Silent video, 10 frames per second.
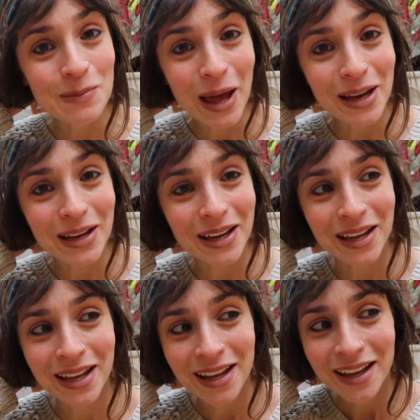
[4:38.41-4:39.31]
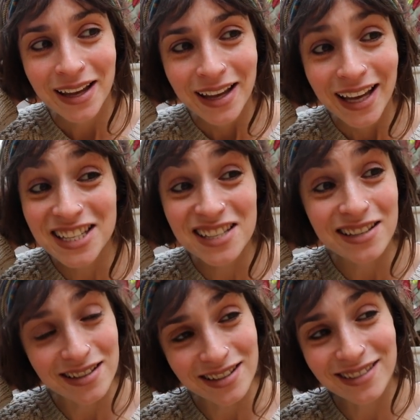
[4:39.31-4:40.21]
Like, it just
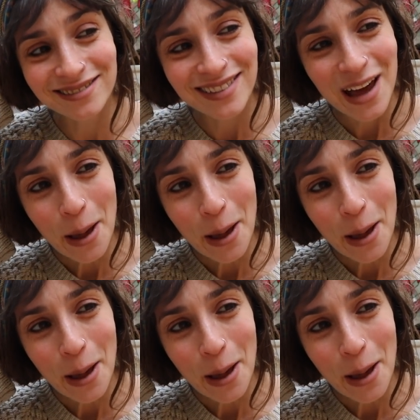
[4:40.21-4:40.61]
doesn't.